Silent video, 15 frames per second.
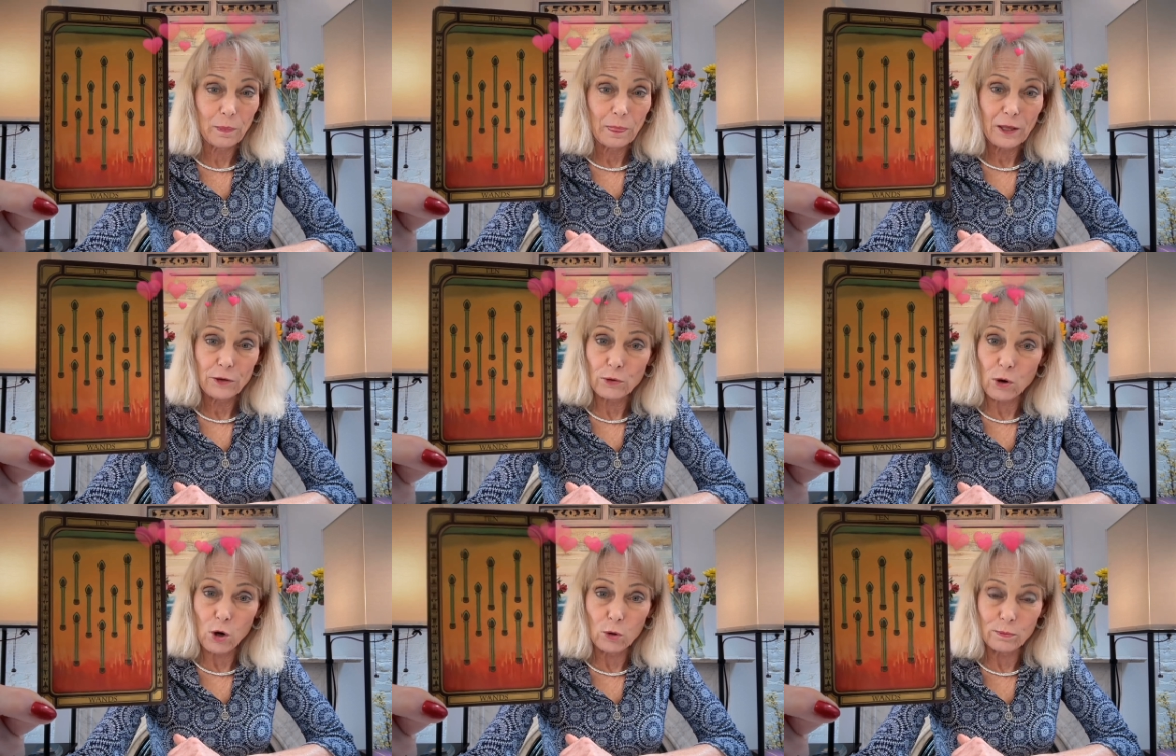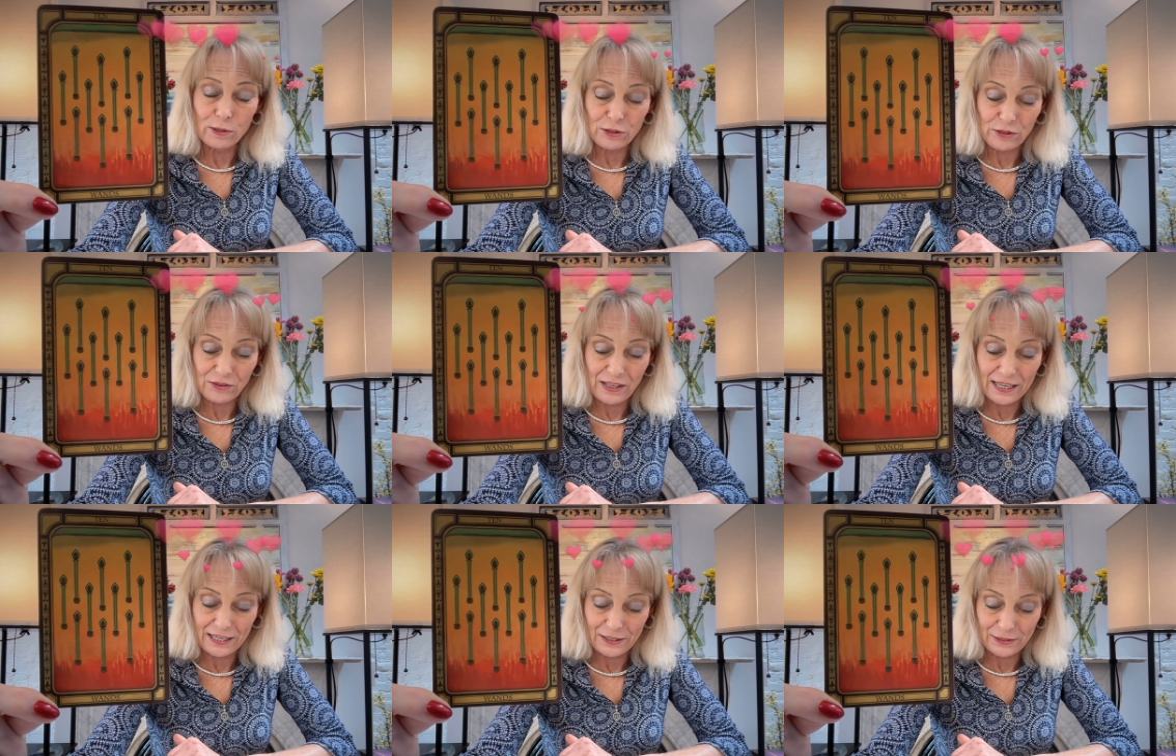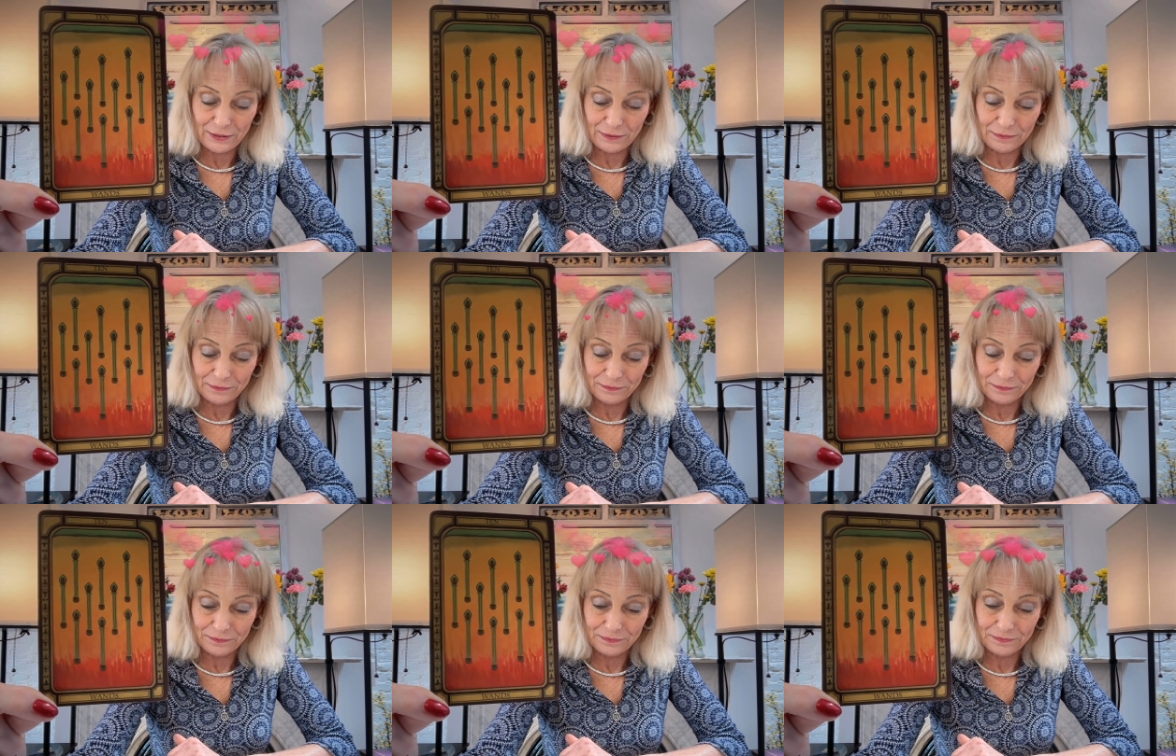You're almost there
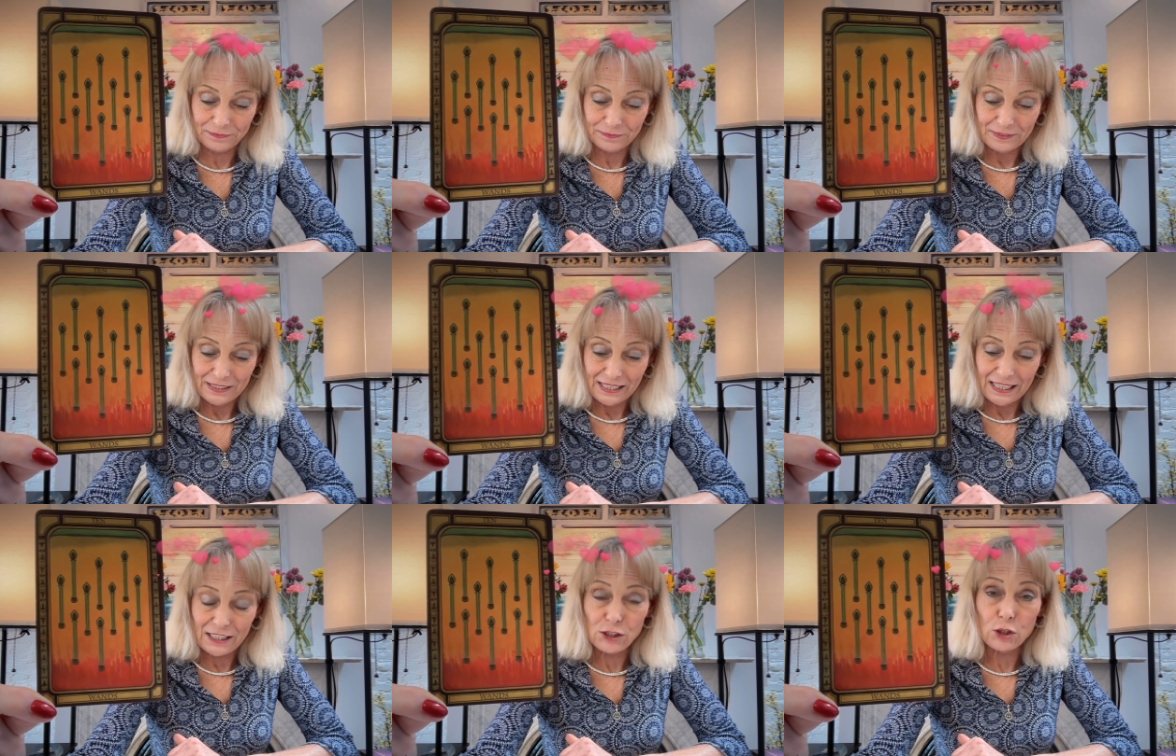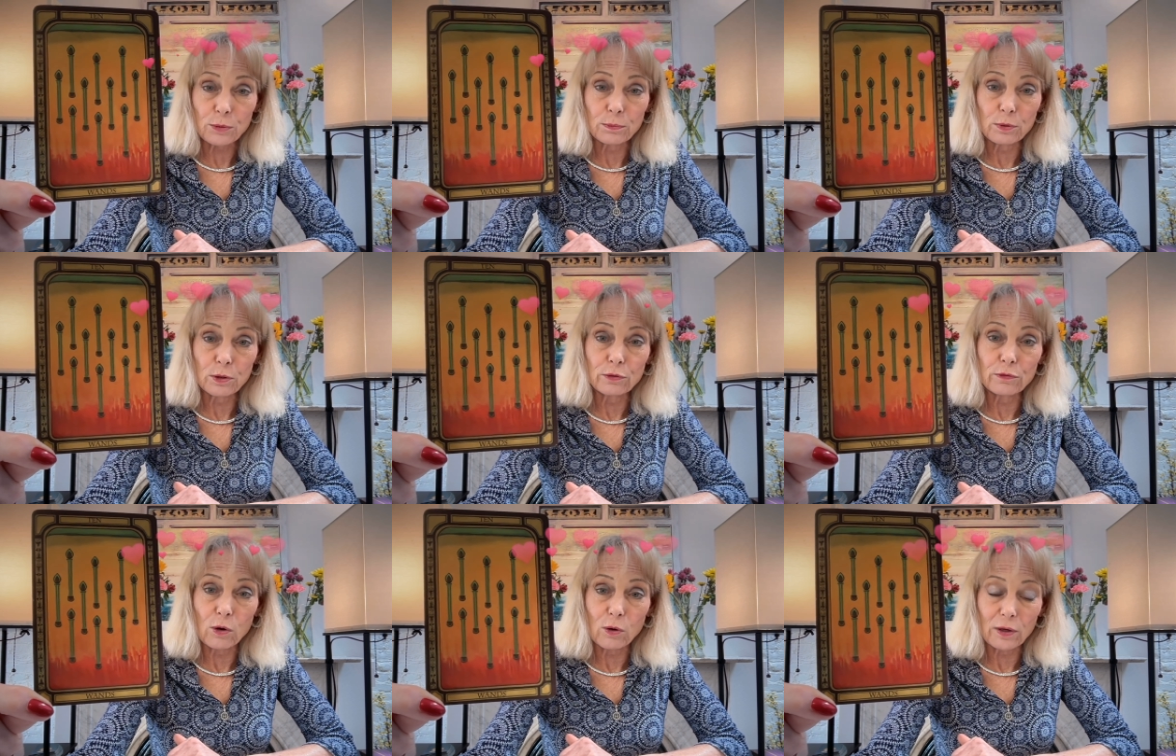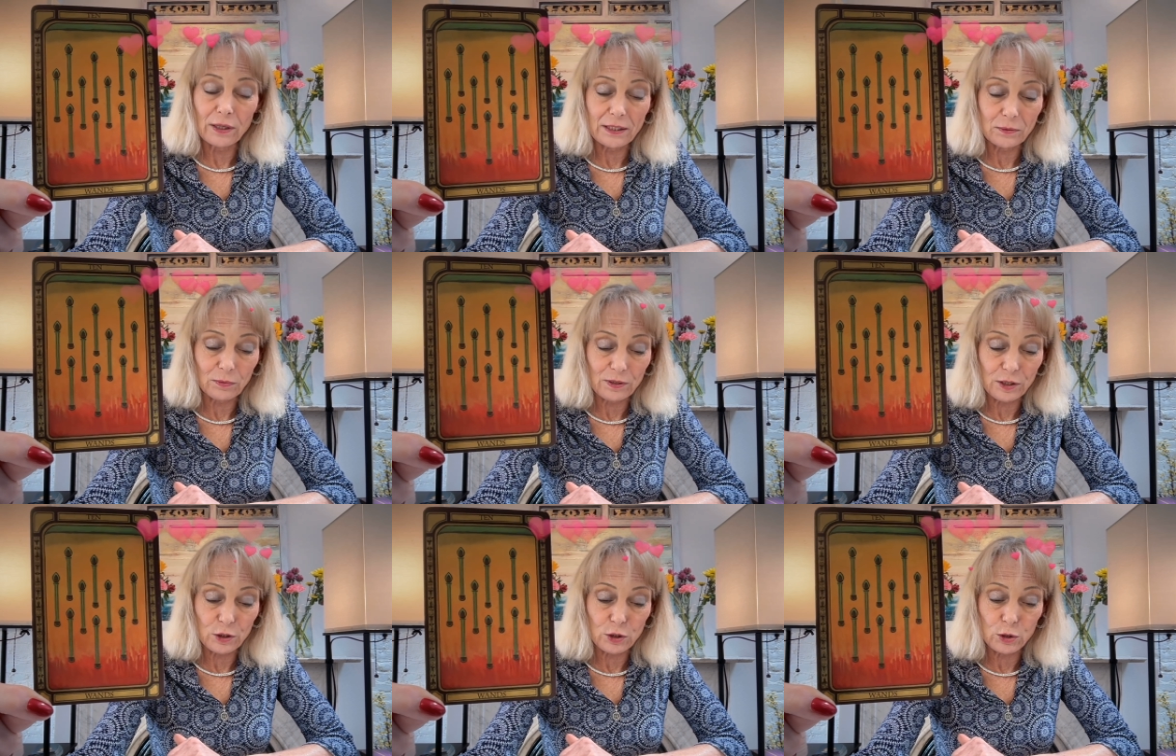and to move on
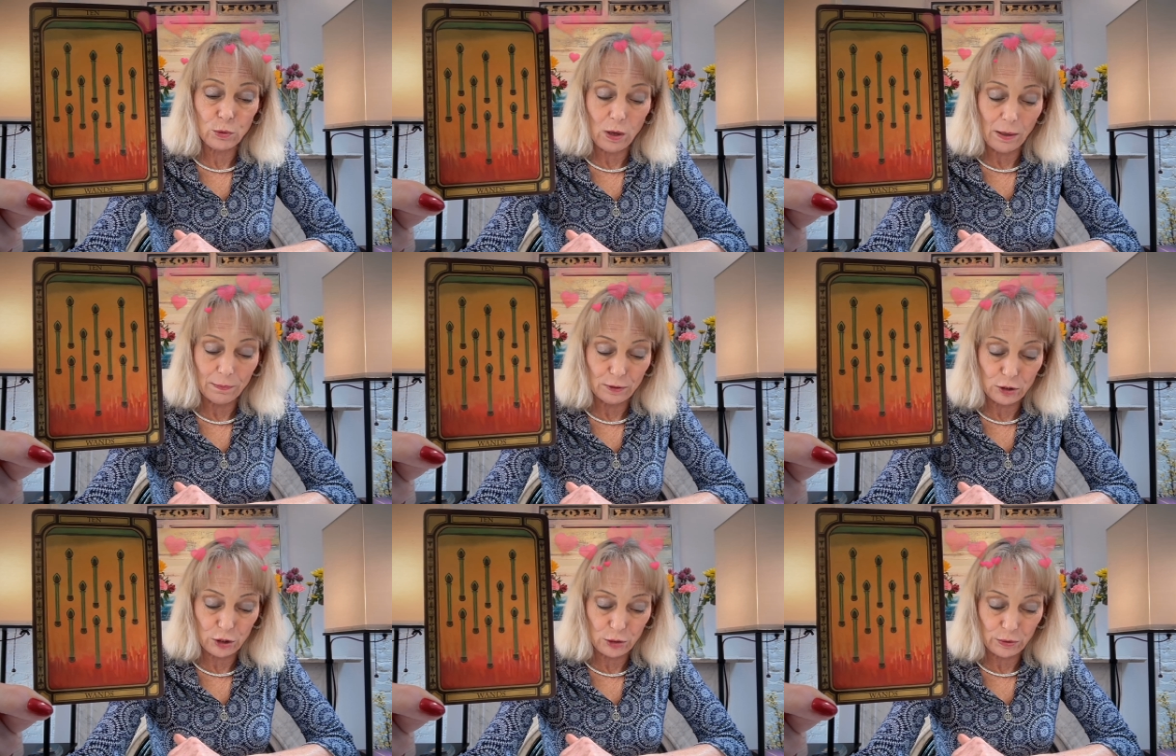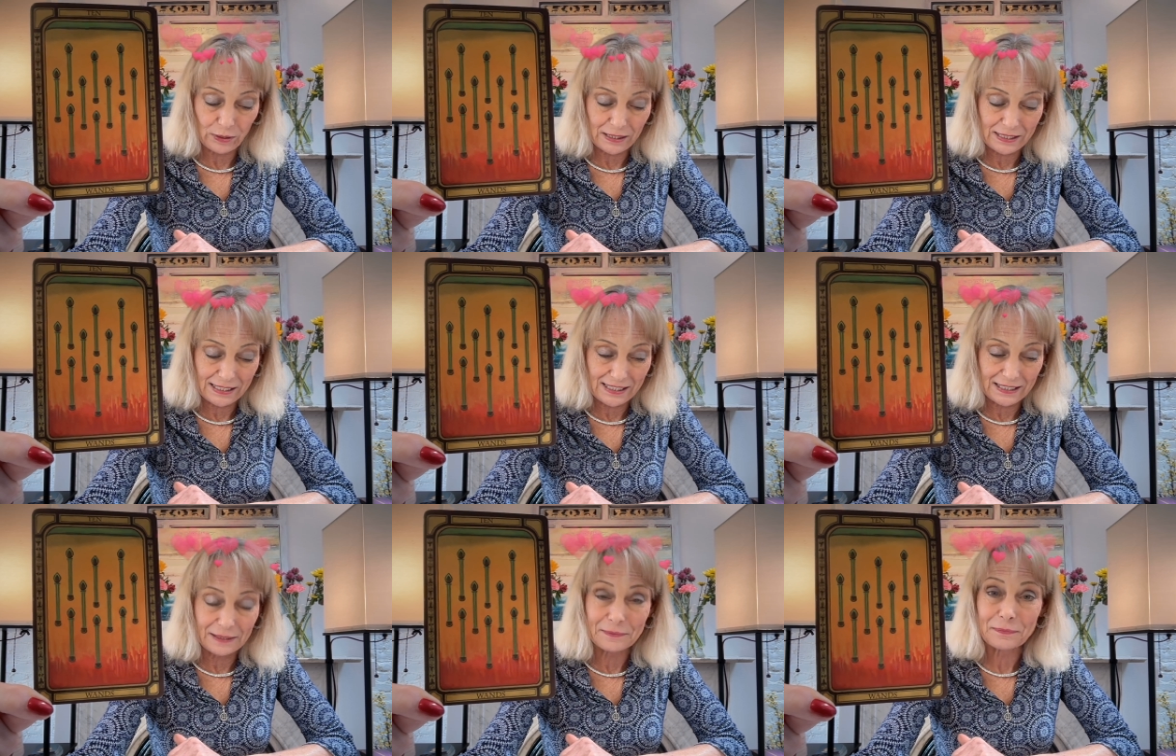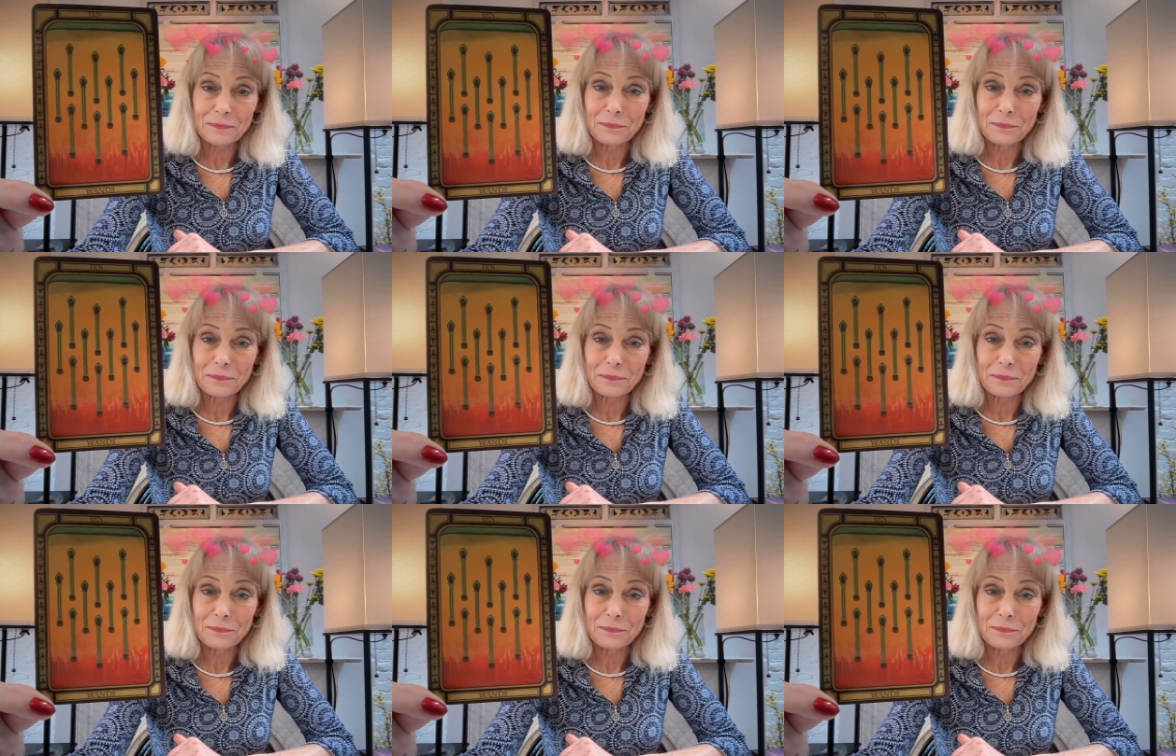with a new opportunity.